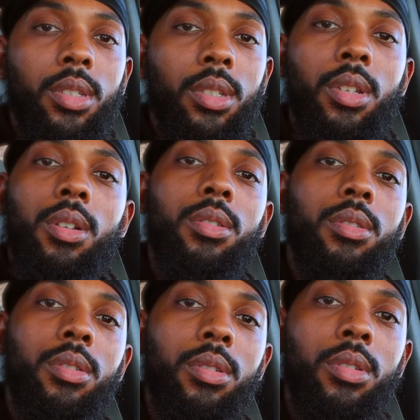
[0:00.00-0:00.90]
You know?
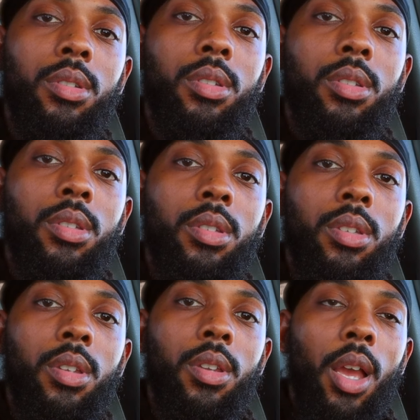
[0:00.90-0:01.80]

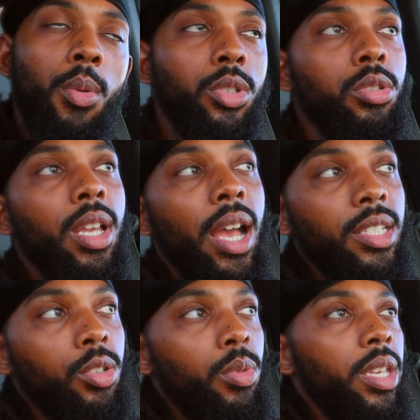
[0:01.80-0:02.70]
I want you
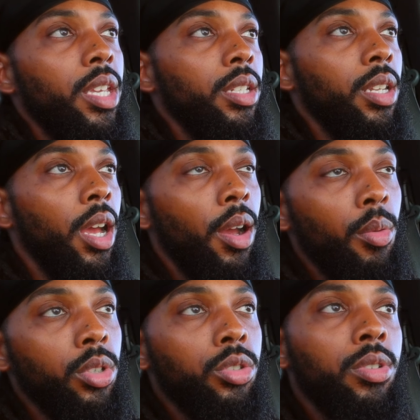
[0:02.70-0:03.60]
guys to win. I
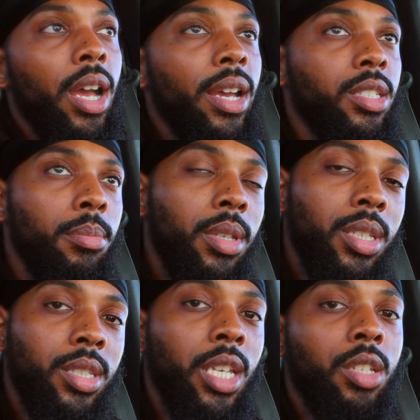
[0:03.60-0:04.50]
want you guys to be
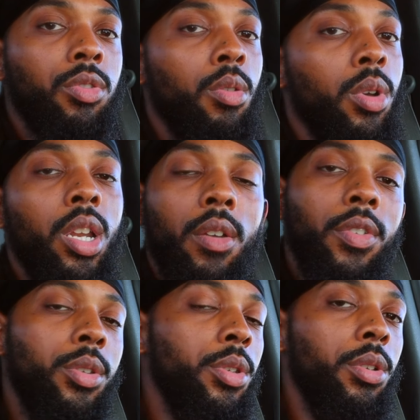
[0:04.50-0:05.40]
successful in whatever
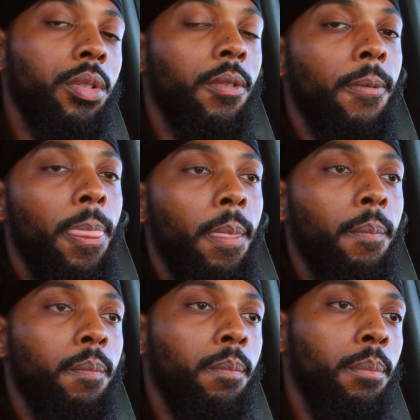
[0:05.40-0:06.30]
you do.
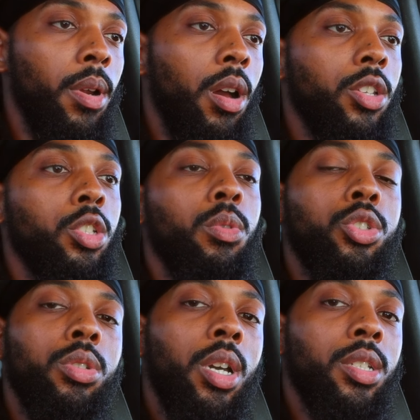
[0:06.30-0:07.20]
But I also
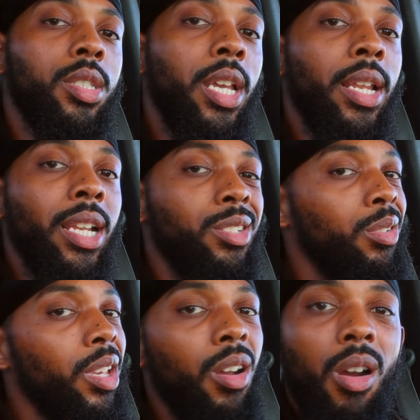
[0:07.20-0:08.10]
want you to understand that it's
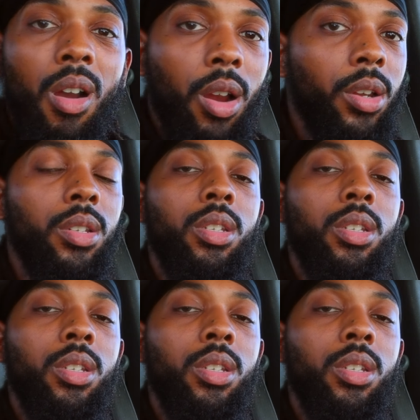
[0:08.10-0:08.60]
going to get hard.